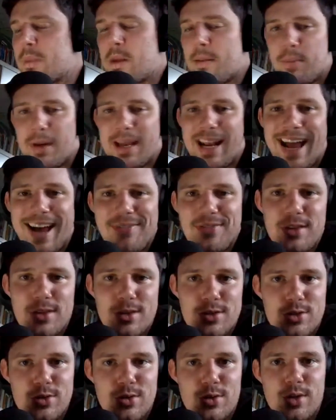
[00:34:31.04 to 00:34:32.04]
But after the
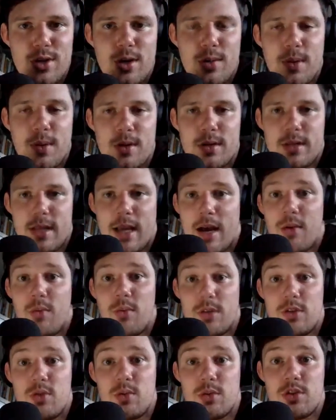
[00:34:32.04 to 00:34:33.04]
studio burnt down,
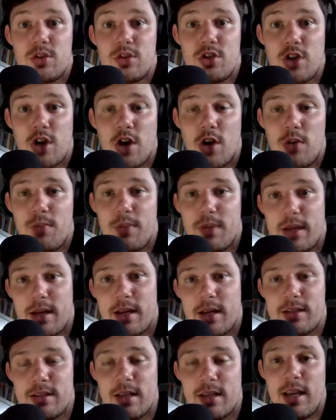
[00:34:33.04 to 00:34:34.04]
which was Joe,
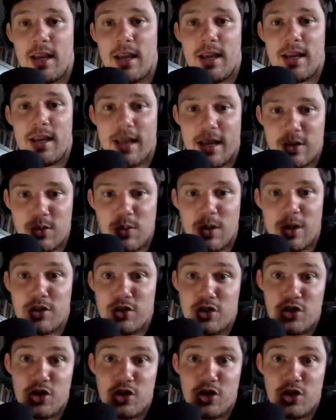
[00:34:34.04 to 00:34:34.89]
because guess what?